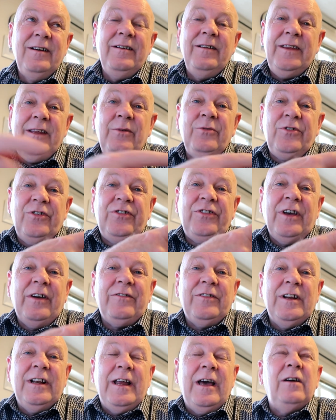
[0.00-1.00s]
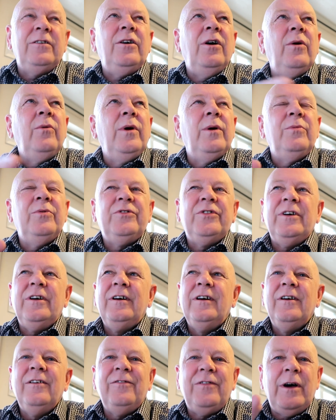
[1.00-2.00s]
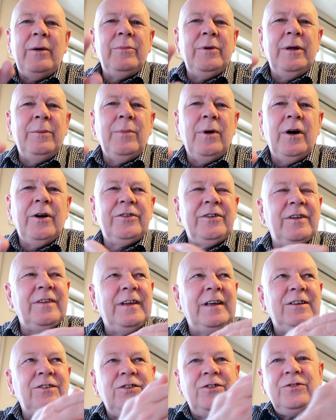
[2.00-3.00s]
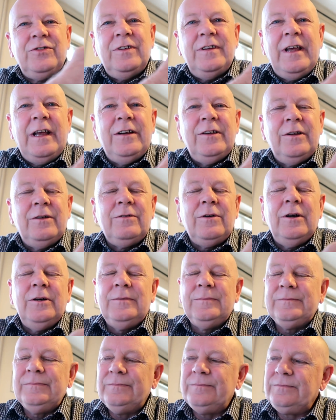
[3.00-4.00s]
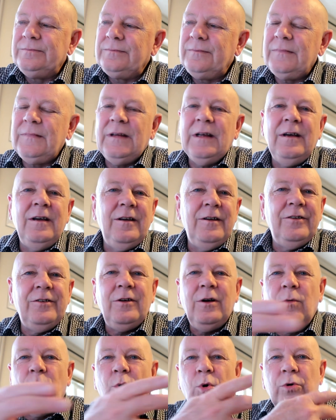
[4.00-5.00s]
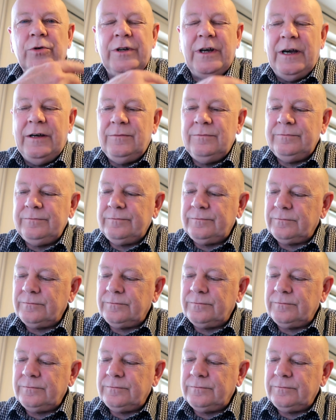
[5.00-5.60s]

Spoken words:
There was a 7-Eleven. No, it was a Family Mart, I think, just at the end of the road. So I walked down,